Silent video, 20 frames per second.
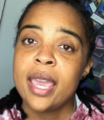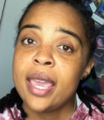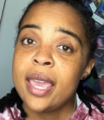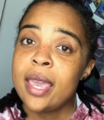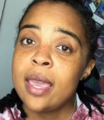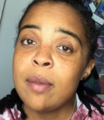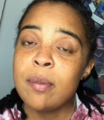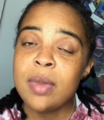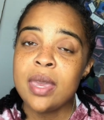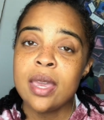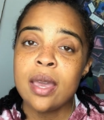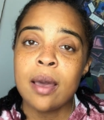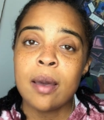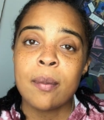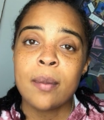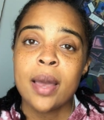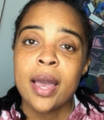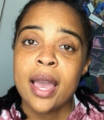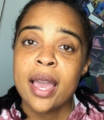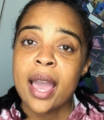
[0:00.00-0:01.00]
hit me
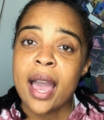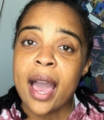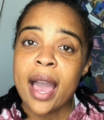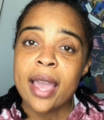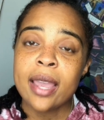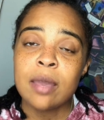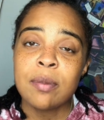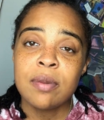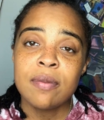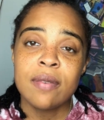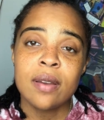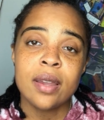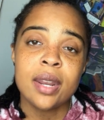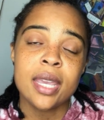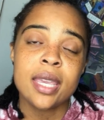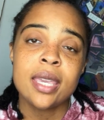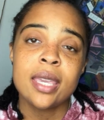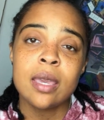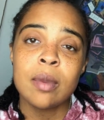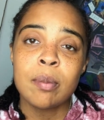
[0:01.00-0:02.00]
up. I can be found
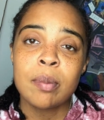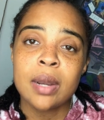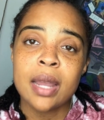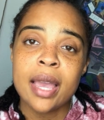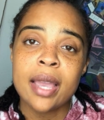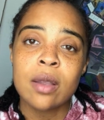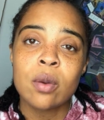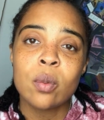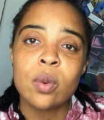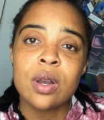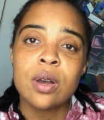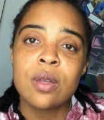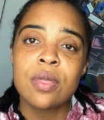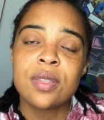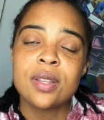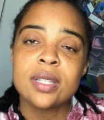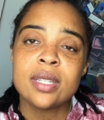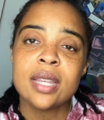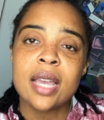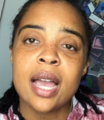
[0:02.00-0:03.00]
at
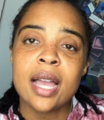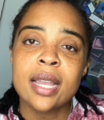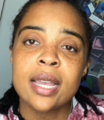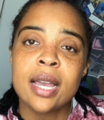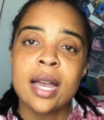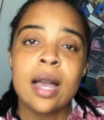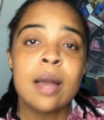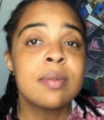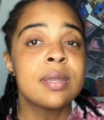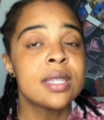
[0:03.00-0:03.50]
getblackwealth.com.